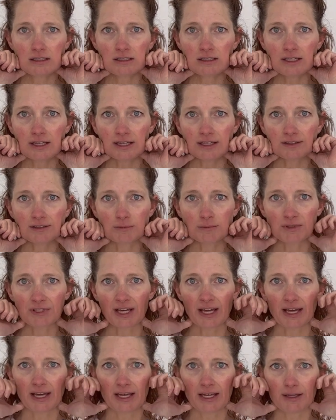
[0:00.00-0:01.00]
Take some
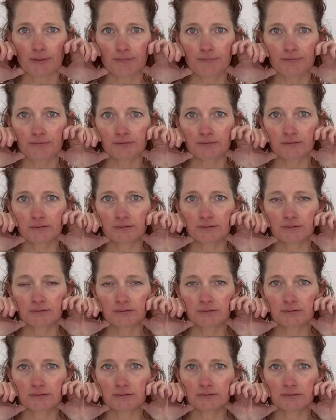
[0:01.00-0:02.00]
time,
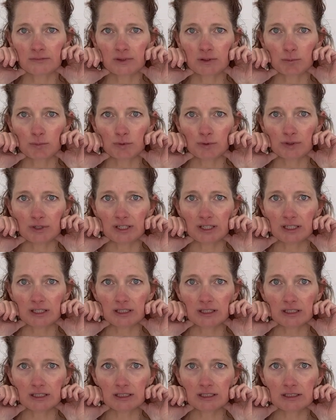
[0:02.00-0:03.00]

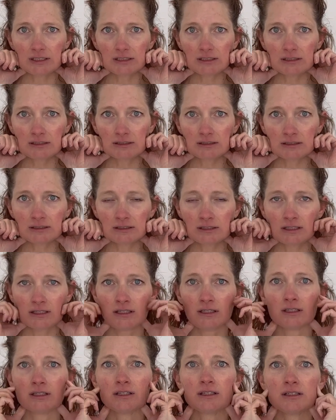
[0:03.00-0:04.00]
breathing.
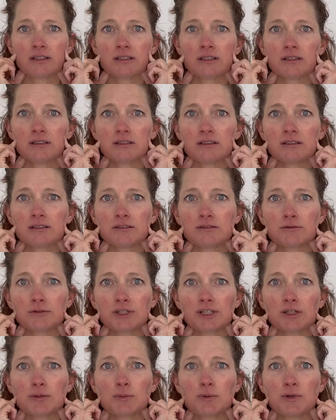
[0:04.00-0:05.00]

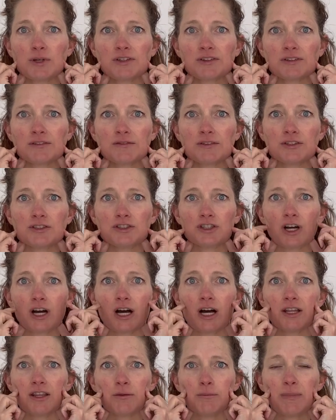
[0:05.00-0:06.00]
Trigger points of the
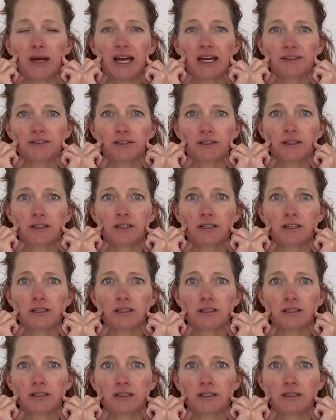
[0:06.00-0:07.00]
jaw, the masseter,
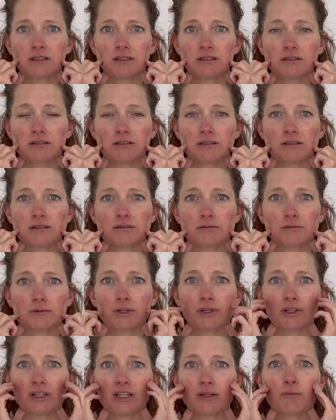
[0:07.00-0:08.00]

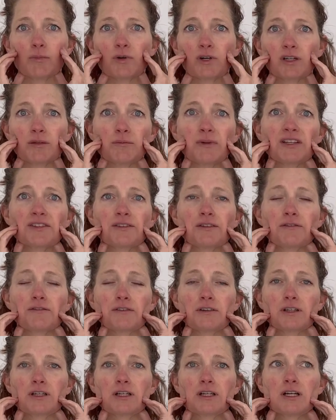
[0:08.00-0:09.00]
really important muscle
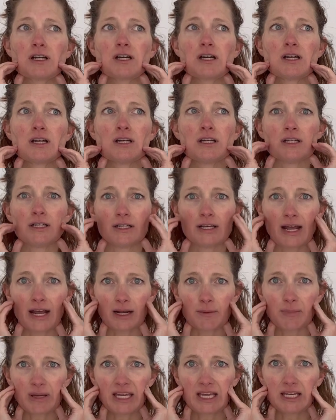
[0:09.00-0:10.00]
for neck
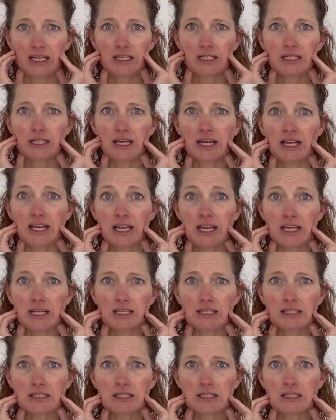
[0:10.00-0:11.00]
pain,
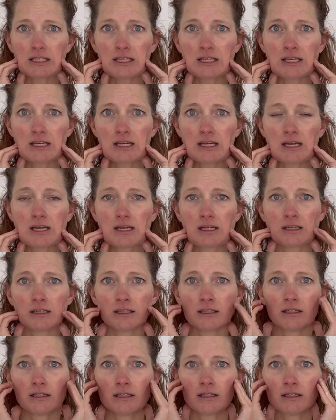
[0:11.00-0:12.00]
headaches,
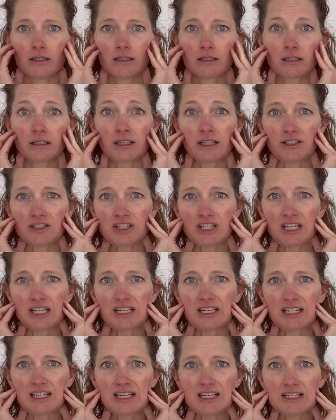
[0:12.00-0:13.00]
clenching at
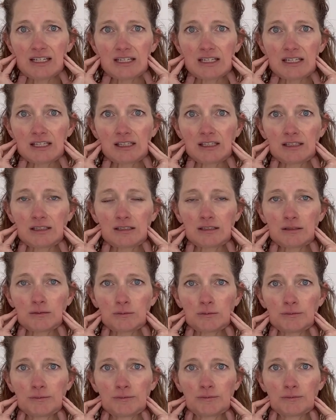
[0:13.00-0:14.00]
night,
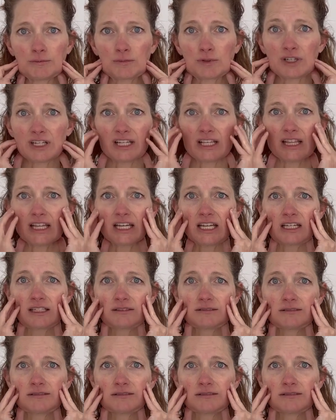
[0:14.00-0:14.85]
breathing.